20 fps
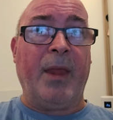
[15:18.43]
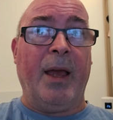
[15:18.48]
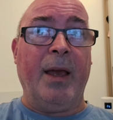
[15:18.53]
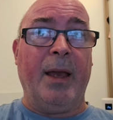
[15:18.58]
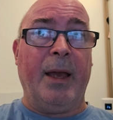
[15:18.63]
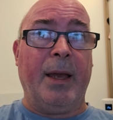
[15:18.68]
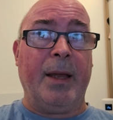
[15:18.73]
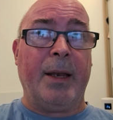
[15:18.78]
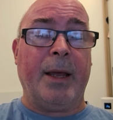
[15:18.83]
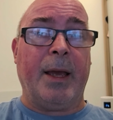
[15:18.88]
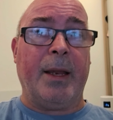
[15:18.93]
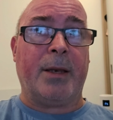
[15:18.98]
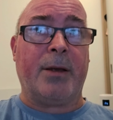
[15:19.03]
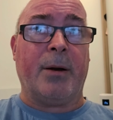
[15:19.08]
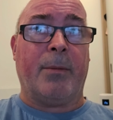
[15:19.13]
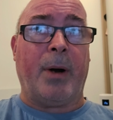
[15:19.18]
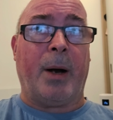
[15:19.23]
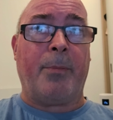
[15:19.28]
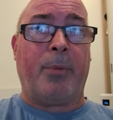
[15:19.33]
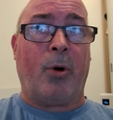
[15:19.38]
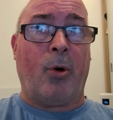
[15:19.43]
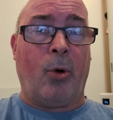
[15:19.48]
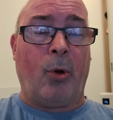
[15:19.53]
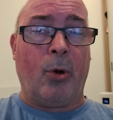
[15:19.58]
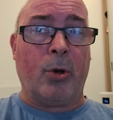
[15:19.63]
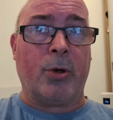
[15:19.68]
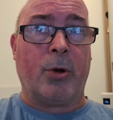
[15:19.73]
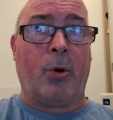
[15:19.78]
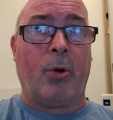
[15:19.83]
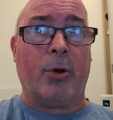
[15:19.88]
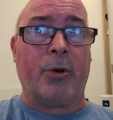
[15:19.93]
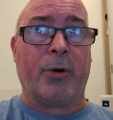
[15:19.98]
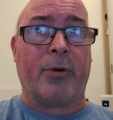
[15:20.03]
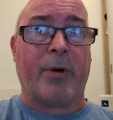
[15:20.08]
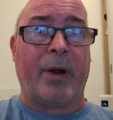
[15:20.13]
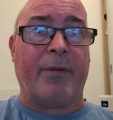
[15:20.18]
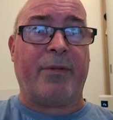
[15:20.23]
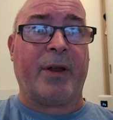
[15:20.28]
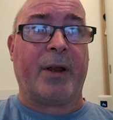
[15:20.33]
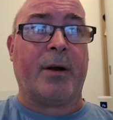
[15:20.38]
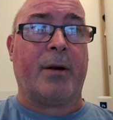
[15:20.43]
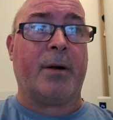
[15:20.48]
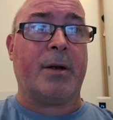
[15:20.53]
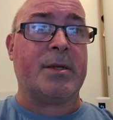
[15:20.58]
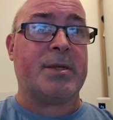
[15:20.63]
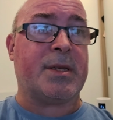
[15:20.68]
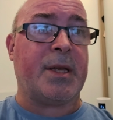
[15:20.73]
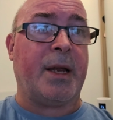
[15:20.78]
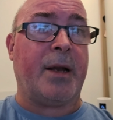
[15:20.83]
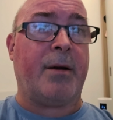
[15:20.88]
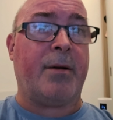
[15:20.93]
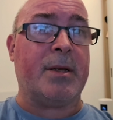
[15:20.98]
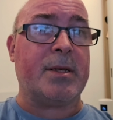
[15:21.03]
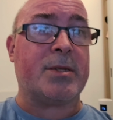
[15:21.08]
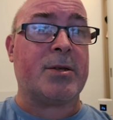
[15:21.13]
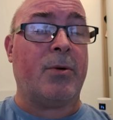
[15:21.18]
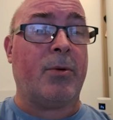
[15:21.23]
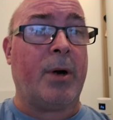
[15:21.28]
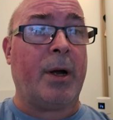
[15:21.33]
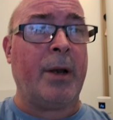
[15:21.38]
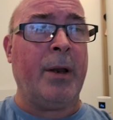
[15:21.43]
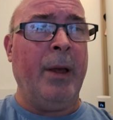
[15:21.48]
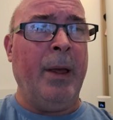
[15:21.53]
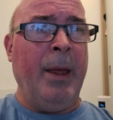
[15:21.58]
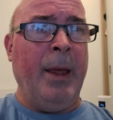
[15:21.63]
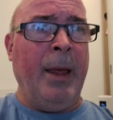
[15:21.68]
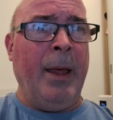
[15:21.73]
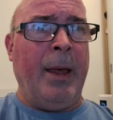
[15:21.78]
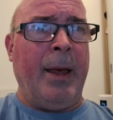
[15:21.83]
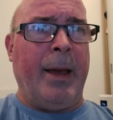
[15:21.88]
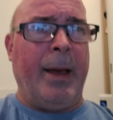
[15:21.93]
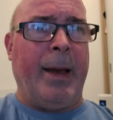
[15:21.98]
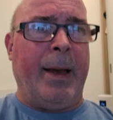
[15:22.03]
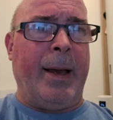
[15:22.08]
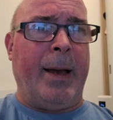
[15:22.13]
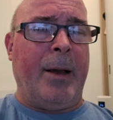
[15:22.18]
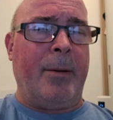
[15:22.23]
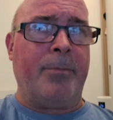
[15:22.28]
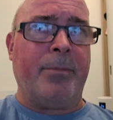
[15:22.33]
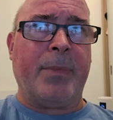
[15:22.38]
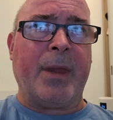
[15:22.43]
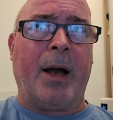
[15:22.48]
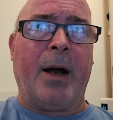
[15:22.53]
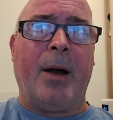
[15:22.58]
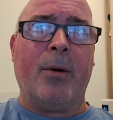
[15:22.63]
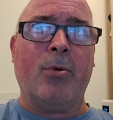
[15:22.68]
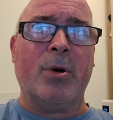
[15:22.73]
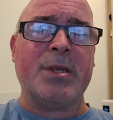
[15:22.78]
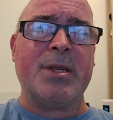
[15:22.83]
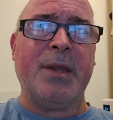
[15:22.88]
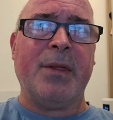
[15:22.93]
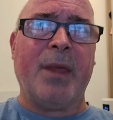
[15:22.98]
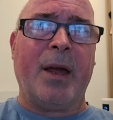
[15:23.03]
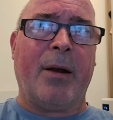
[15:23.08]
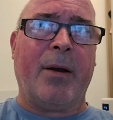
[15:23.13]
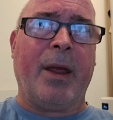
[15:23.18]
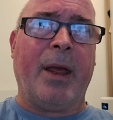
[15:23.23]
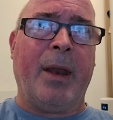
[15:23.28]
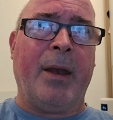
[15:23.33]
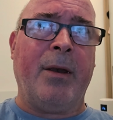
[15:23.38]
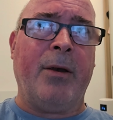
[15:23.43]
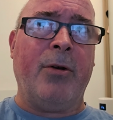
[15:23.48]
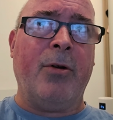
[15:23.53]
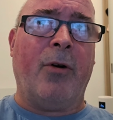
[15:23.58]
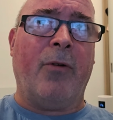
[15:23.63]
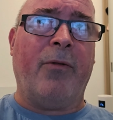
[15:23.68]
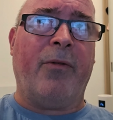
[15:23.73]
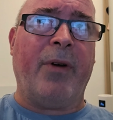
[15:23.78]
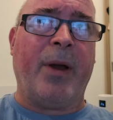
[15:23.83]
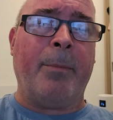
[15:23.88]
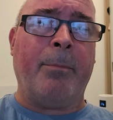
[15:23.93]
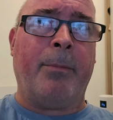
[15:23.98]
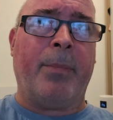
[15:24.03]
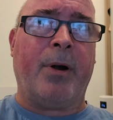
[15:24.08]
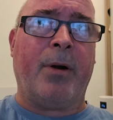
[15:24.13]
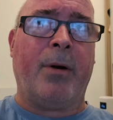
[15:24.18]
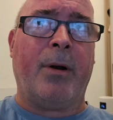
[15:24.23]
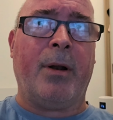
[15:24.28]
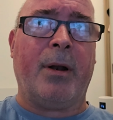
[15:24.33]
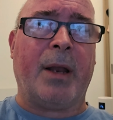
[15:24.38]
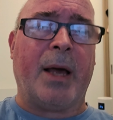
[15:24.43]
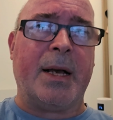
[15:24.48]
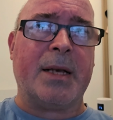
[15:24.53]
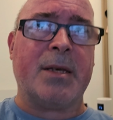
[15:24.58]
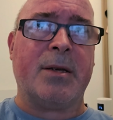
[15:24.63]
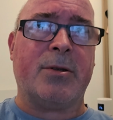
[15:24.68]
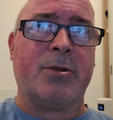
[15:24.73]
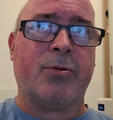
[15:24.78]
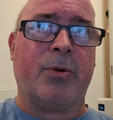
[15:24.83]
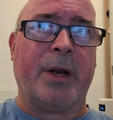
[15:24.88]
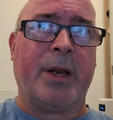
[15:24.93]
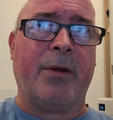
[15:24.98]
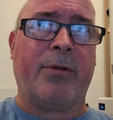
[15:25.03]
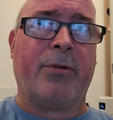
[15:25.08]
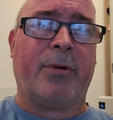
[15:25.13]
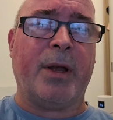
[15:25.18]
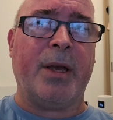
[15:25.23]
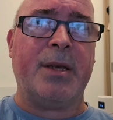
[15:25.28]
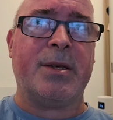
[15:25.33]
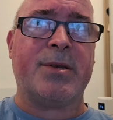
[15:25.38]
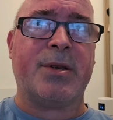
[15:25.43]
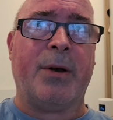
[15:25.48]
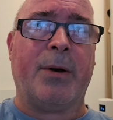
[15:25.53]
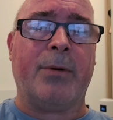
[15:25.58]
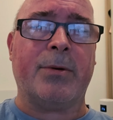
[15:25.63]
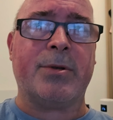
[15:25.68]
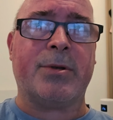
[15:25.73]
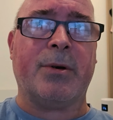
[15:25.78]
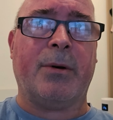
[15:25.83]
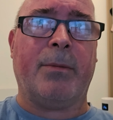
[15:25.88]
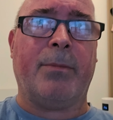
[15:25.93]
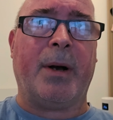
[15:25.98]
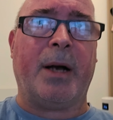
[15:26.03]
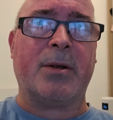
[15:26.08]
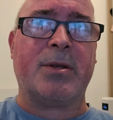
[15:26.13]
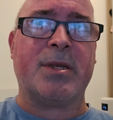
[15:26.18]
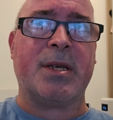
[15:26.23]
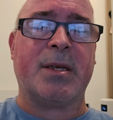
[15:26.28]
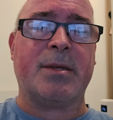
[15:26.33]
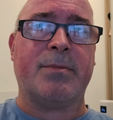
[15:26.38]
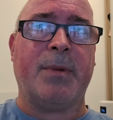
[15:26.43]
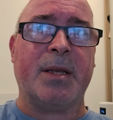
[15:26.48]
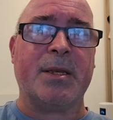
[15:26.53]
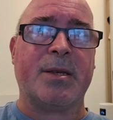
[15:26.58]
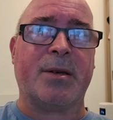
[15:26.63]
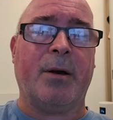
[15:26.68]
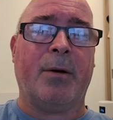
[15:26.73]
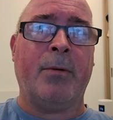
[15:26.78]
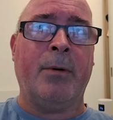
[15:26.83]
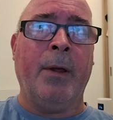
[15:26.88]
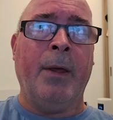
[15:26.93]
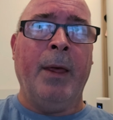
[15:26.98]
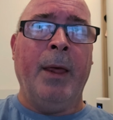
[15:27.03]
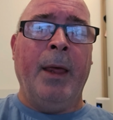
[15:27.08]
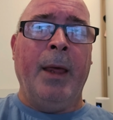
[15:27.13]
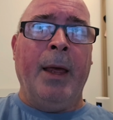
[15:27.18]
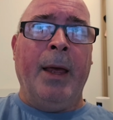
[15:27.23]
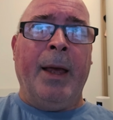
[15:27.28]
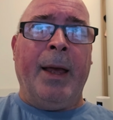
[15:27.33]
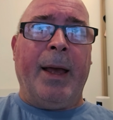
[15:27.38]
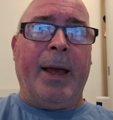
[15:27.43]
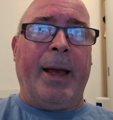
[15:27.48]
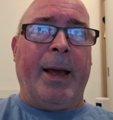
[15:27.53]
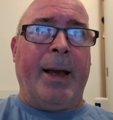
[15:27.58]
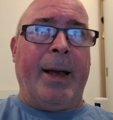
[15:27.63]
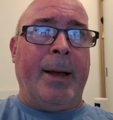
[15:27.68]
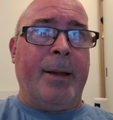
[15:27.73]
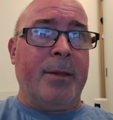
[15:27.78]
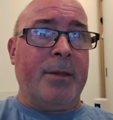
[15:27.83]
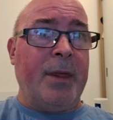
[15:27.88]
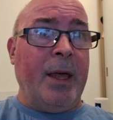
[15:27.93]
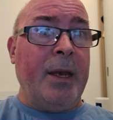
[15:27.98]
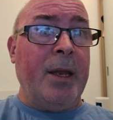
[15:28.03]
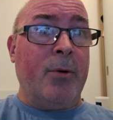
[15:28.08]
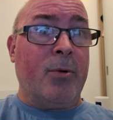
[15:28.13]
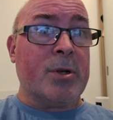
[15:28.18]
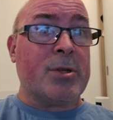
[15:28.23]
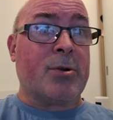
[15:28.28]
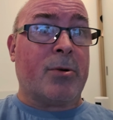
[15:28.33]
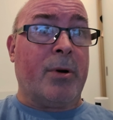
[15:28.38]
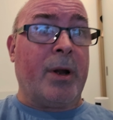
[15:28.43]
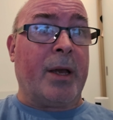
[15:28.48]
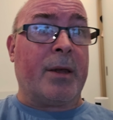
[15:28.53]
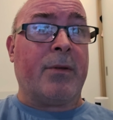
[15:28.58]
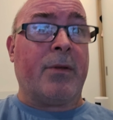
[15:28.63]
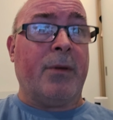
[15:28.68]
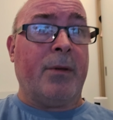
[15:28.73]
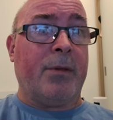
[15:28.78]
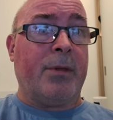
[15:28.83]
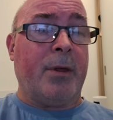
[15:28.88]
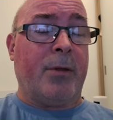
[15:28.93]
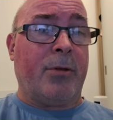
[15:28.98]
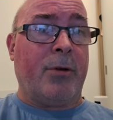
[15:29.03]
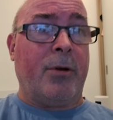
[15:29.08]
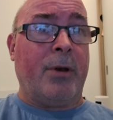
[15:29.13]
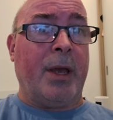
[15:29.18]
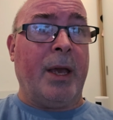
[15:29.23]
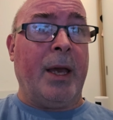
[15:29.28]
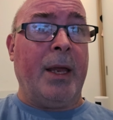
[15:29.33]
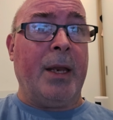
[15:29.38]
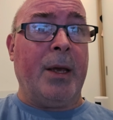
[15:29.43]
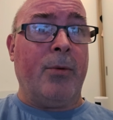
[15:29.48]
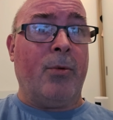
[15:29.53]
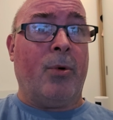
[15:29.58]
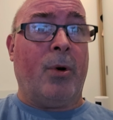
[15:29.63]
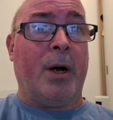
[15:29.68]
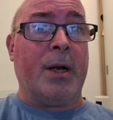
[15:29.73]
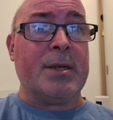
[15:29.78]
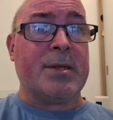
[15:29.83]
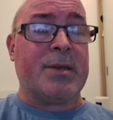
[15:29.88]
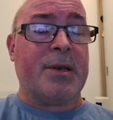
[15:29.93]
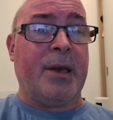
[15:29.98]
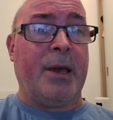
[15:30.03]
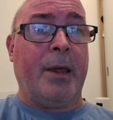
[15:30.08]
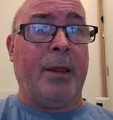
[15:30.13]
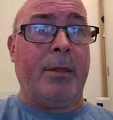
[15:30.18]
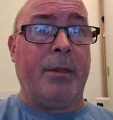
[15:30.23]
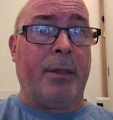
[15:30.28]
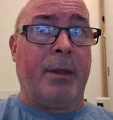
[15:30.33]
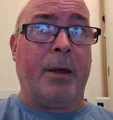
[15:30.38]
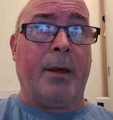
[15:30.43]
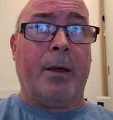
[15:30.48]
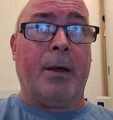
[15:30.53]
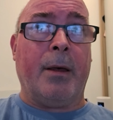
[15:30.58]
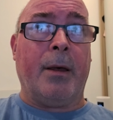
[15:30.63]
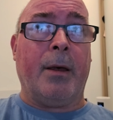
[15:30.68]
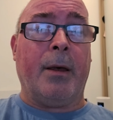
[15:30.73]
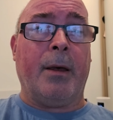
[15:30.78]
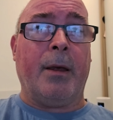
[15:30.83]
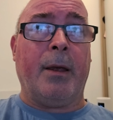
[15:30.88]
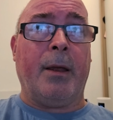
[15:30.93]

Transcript: it come up all the graphic cards there and so on. I was in there in November 23, so about 6 months ago. Then it was correct. The 3080 was in the